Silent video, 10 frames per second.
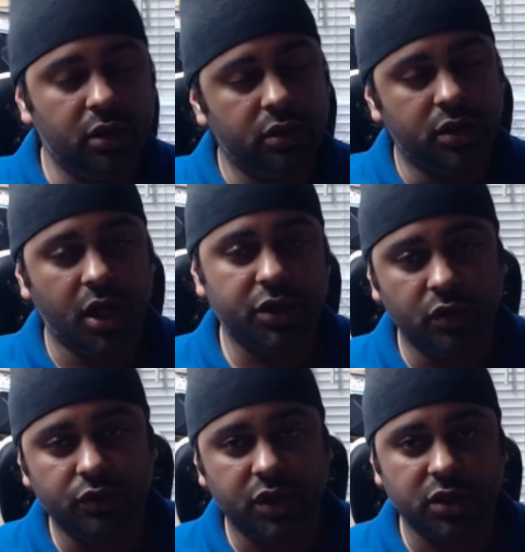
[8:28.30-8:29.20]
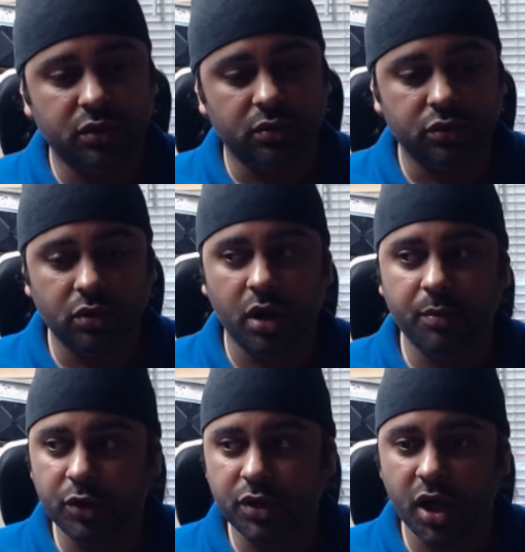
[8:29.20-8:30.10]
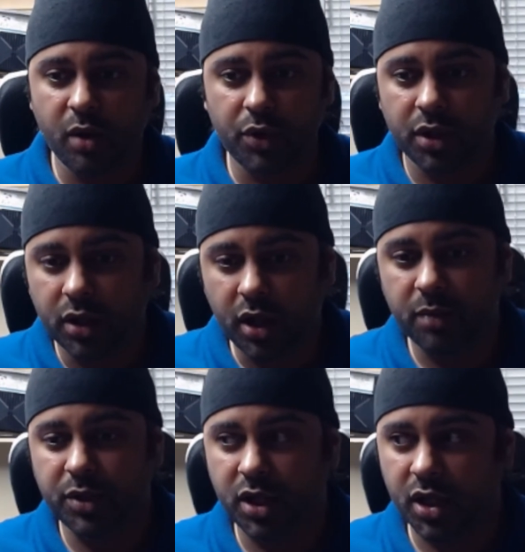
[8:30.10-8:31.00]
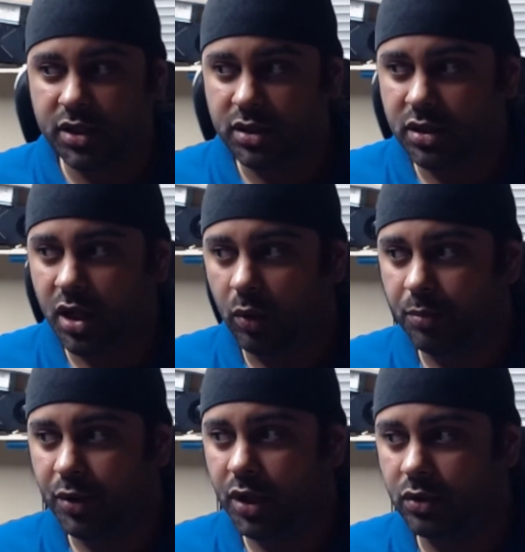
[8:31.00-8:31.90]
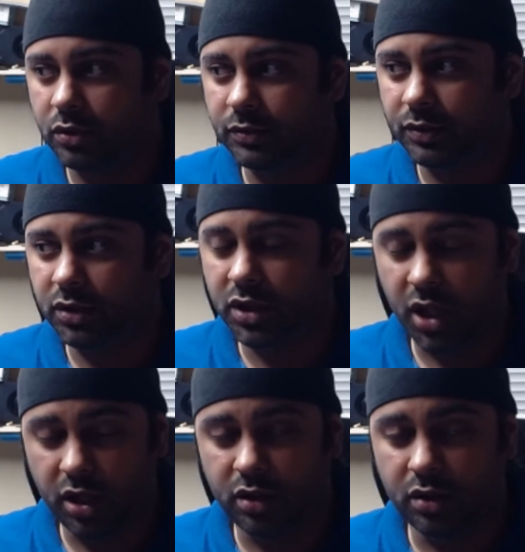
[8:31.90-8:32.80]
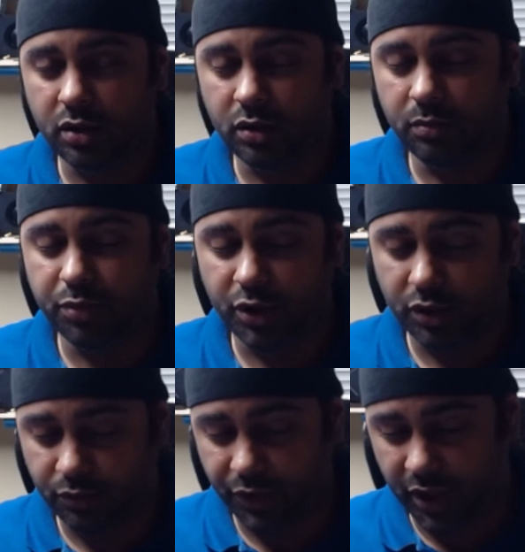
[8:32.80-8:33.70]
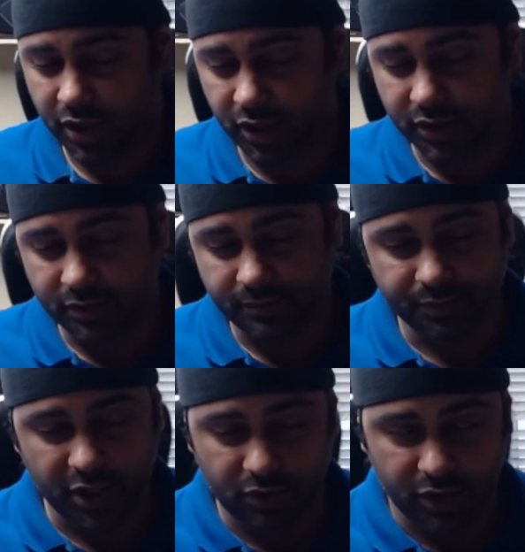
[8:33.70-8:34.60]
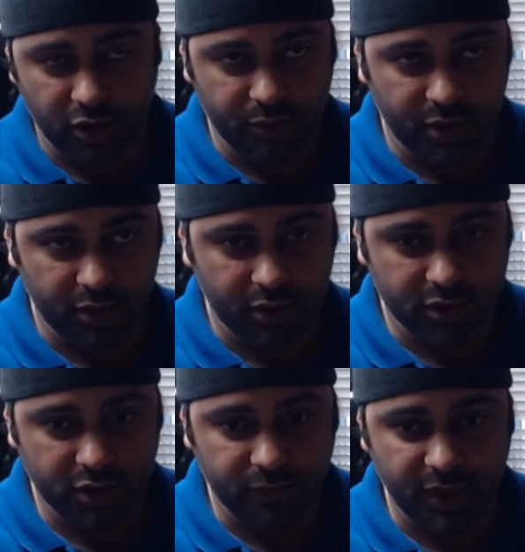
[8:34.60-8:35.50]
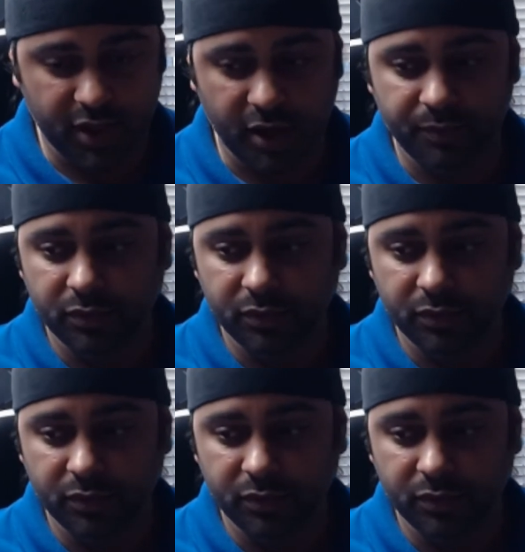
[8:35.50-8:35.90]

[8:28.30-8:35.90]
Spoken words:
They got their own session. So I built that with ABS. They were pretty good. They very good with the heat. They don't get over stuff like that.